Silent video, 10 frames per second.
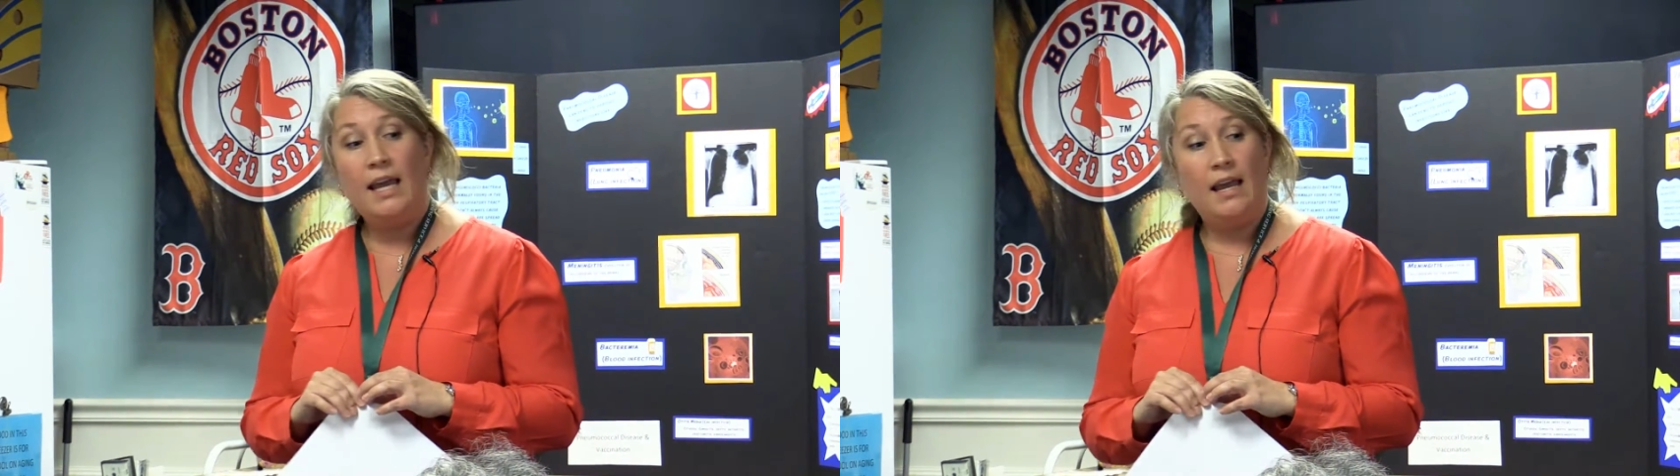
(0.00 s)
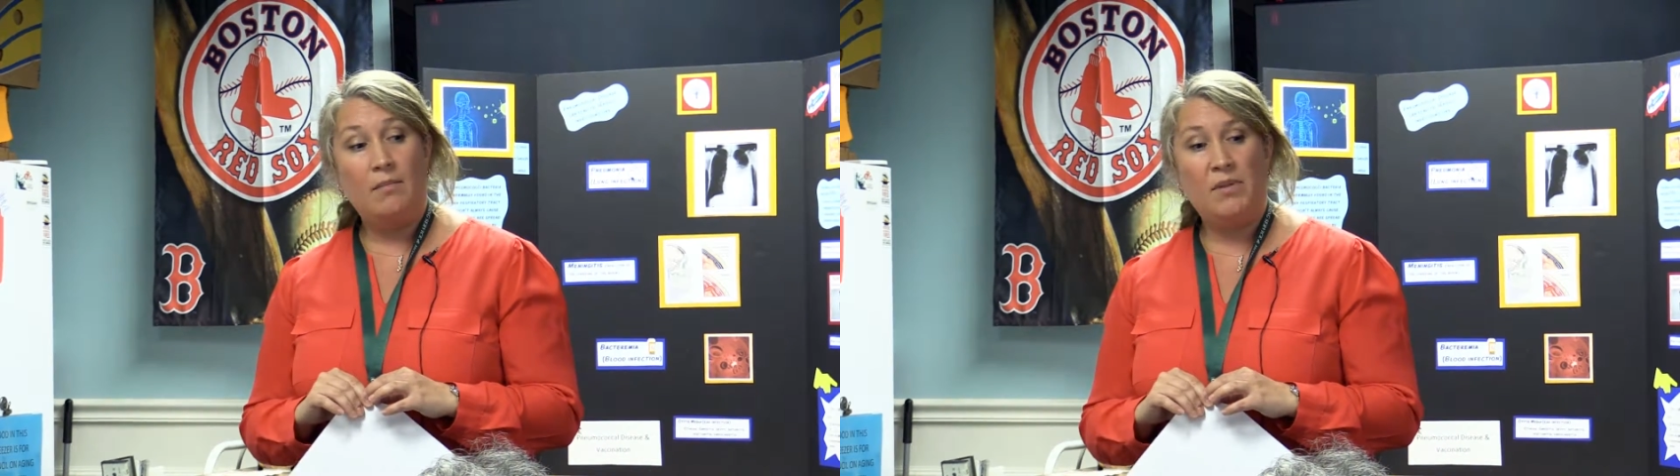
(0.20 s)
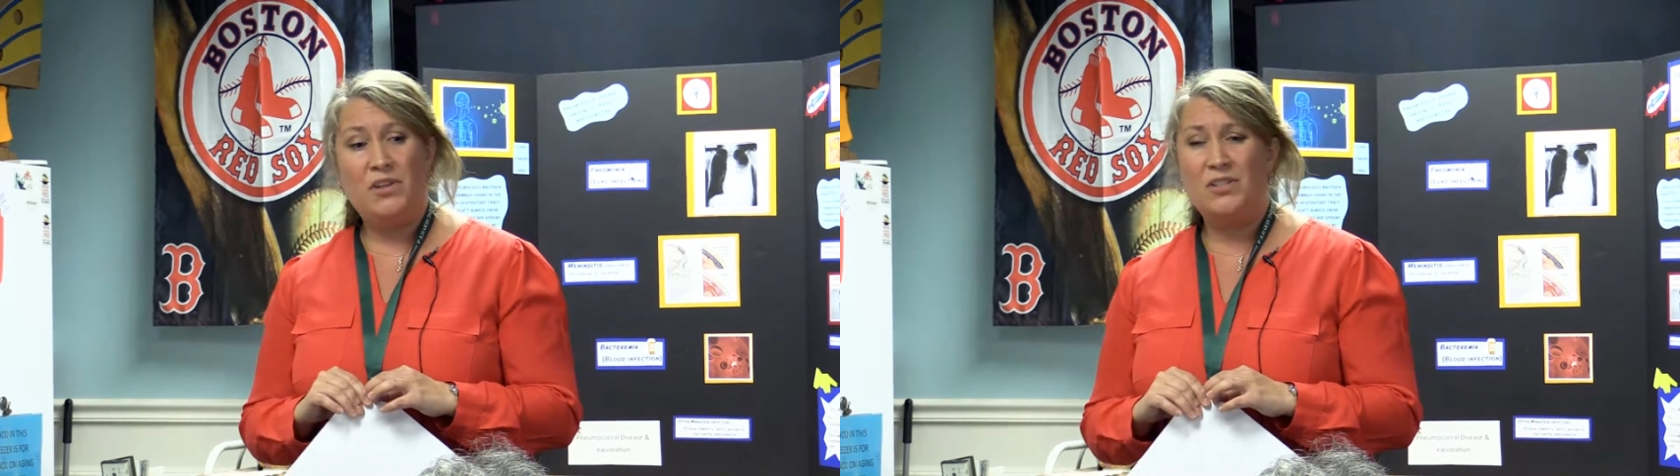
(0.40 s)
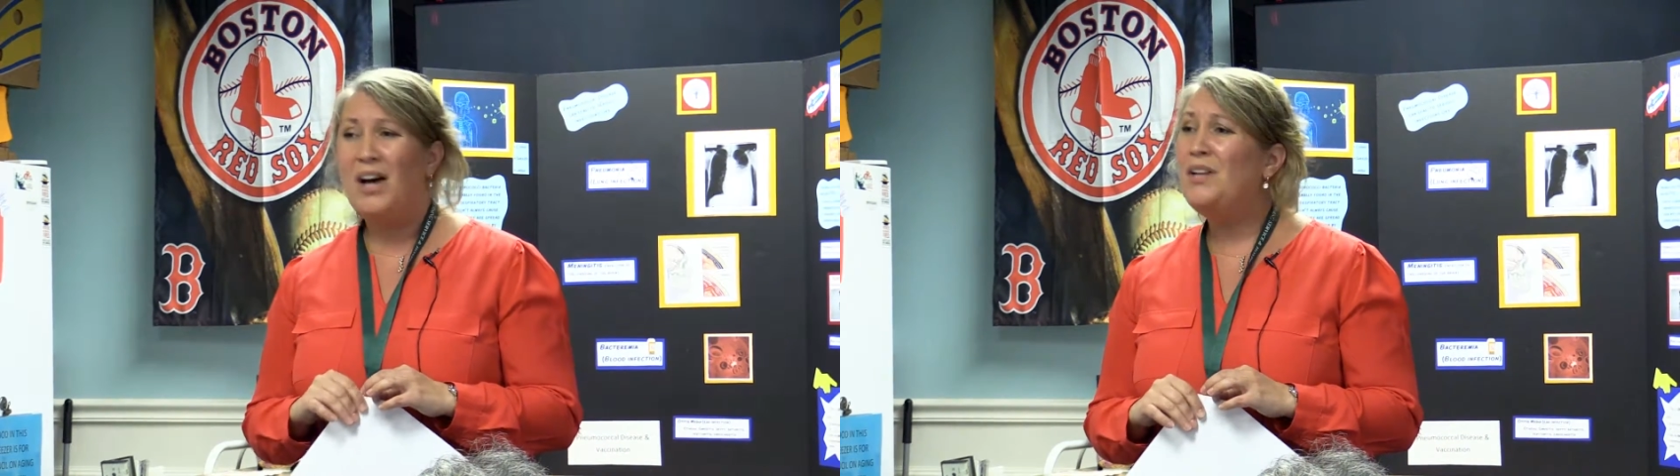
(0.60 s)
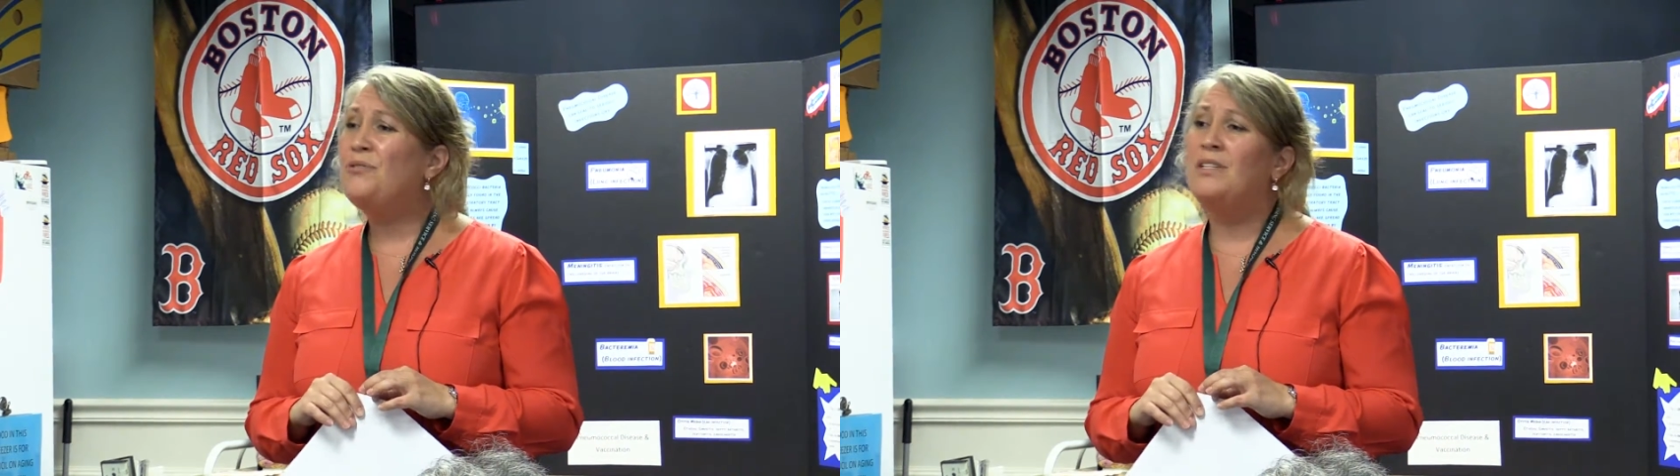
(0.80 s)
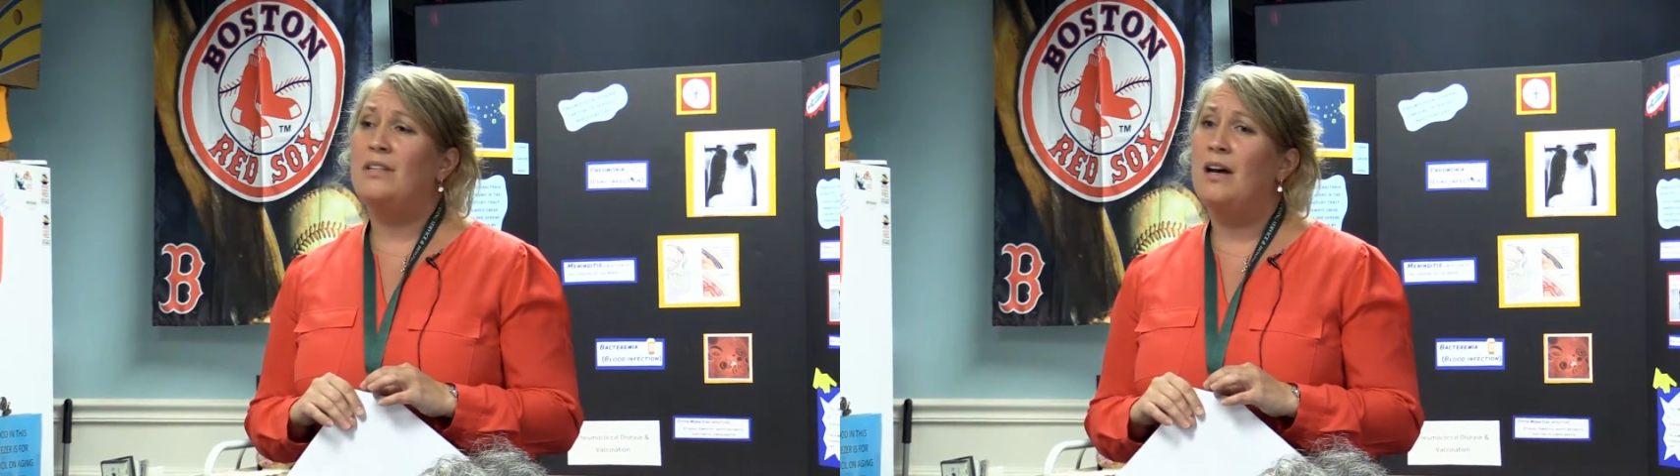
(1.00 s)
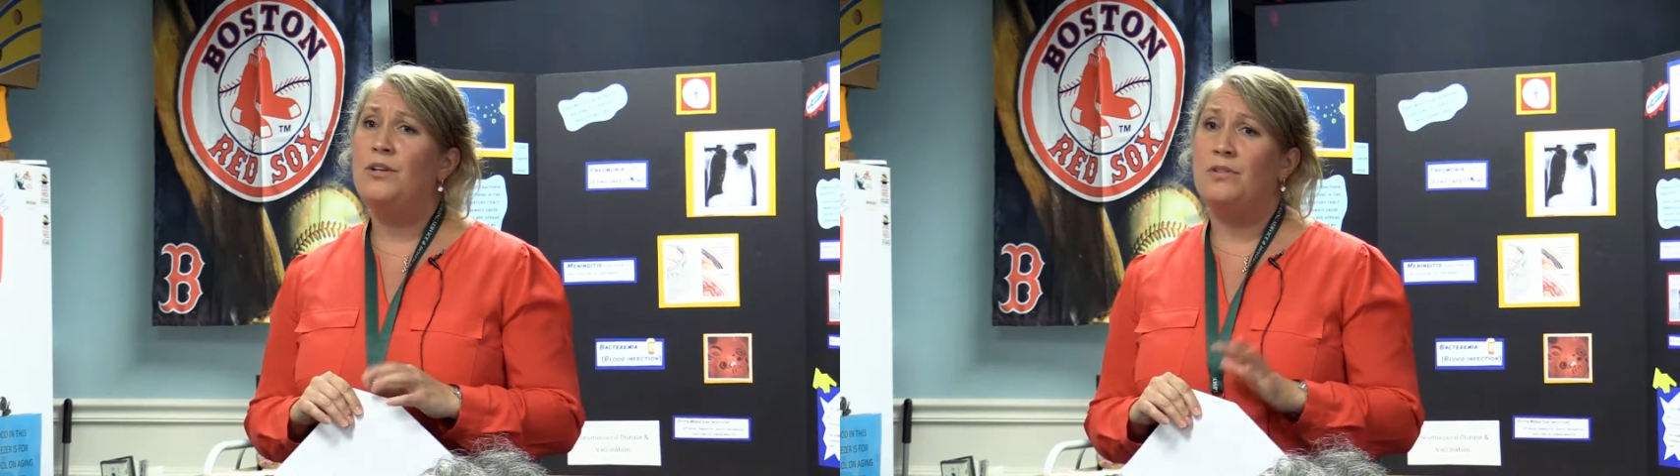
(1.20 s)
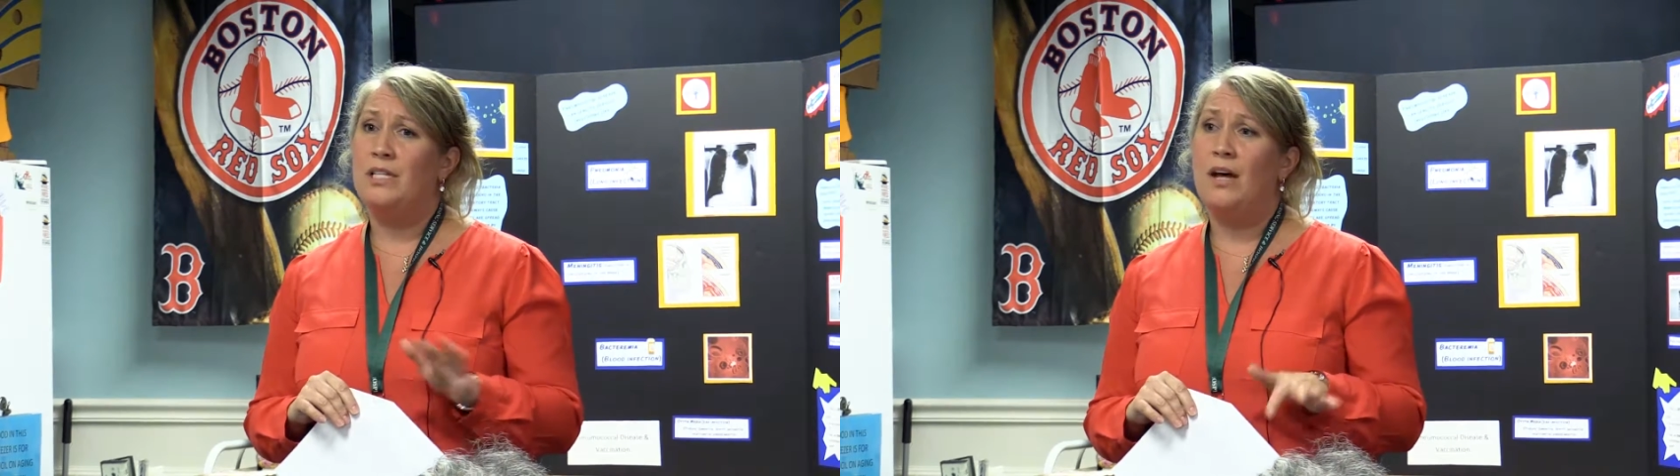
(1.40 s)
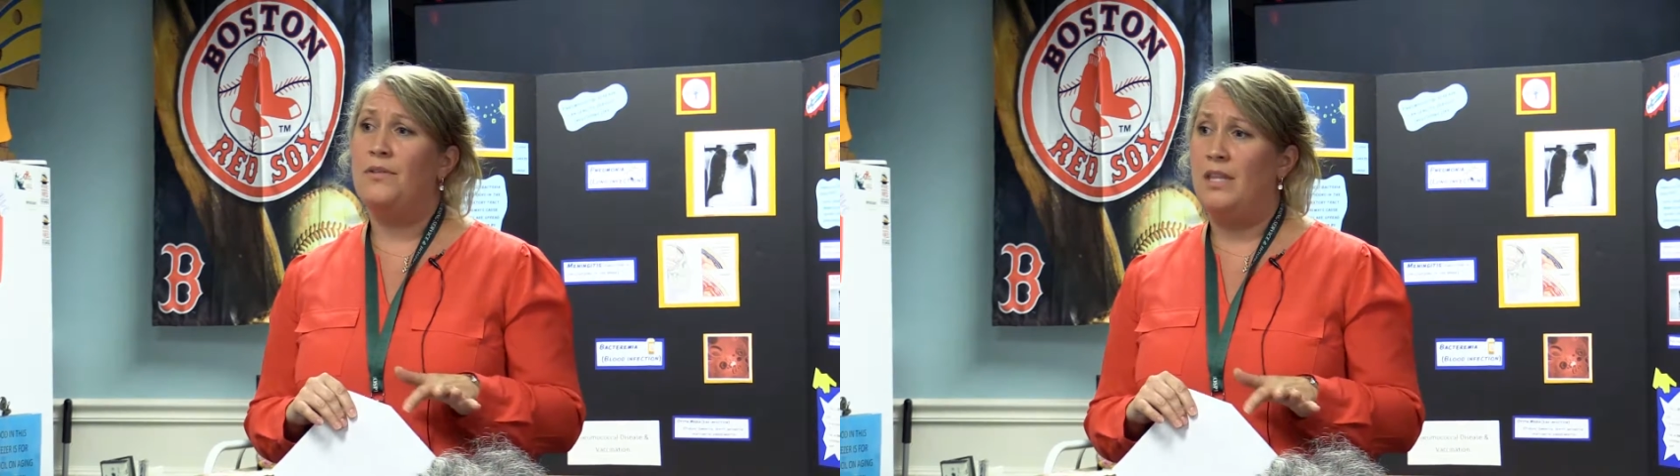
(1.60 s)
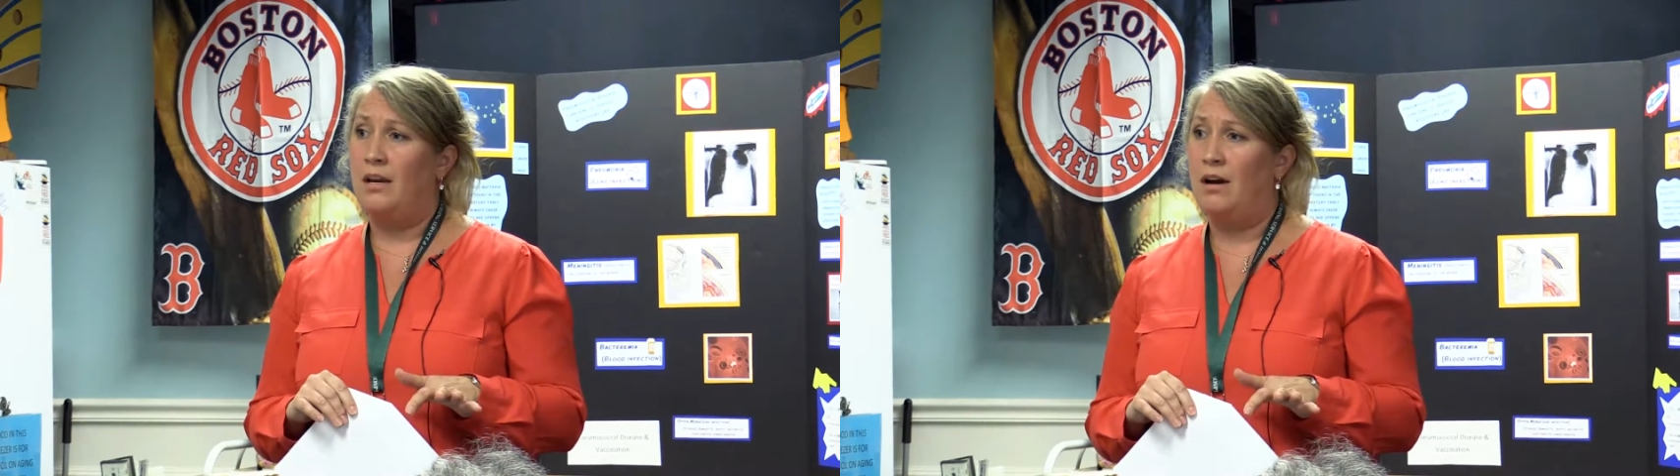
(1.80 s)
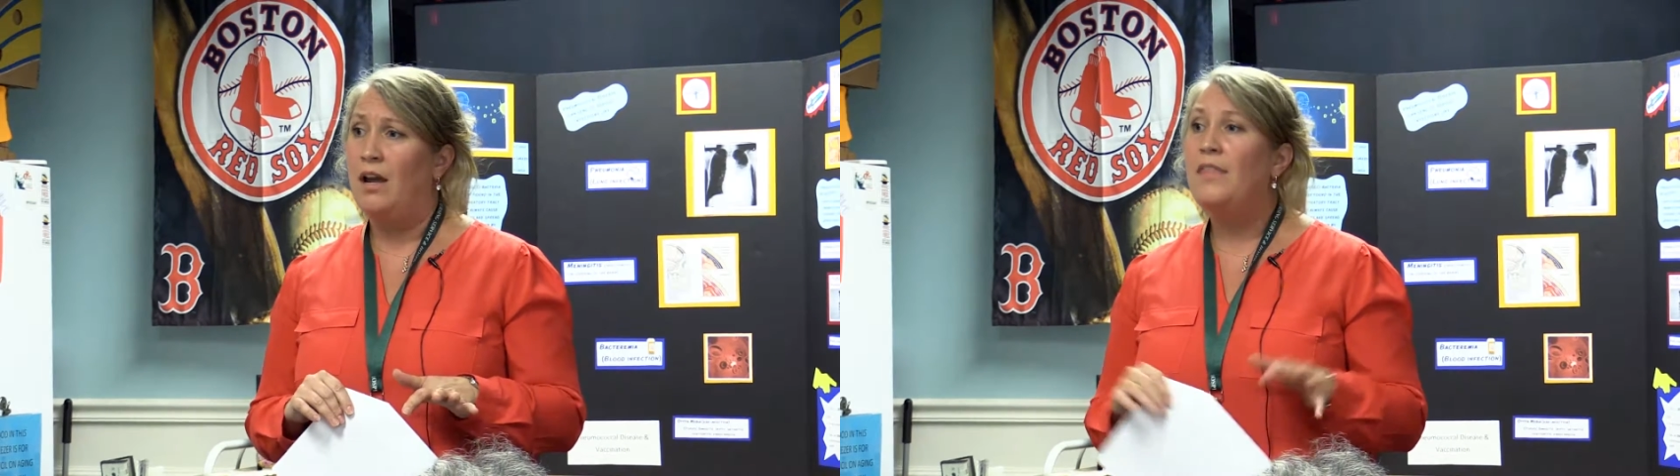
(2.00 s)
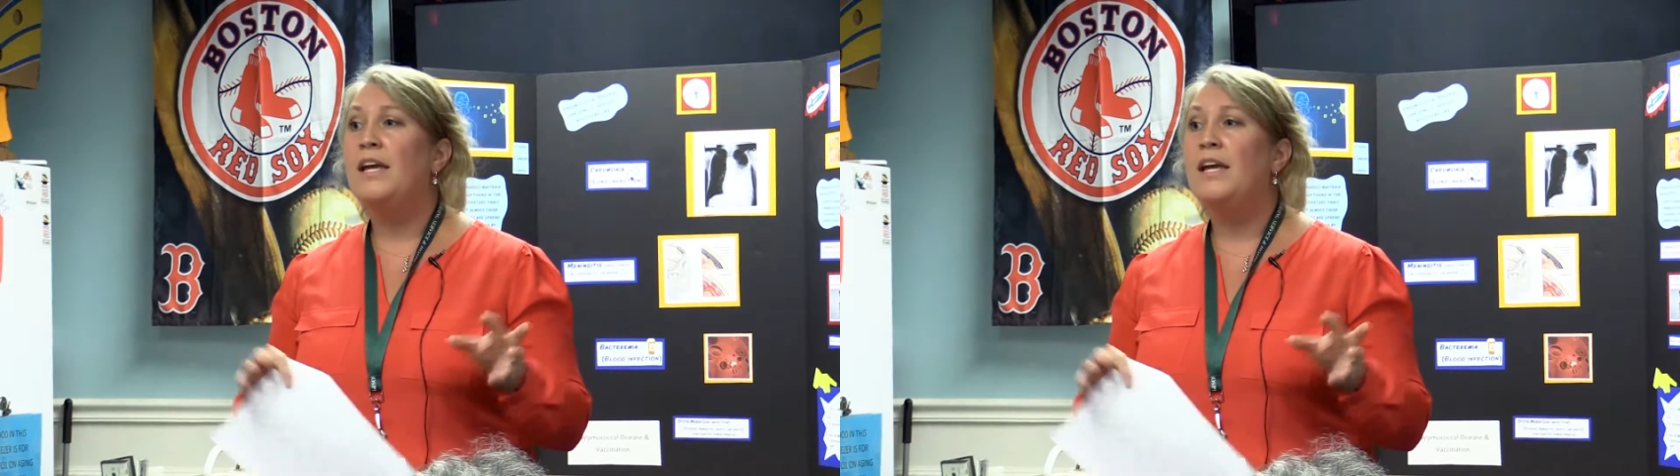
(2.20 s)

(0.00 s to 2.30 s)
But there's hundreds and hundreds out there.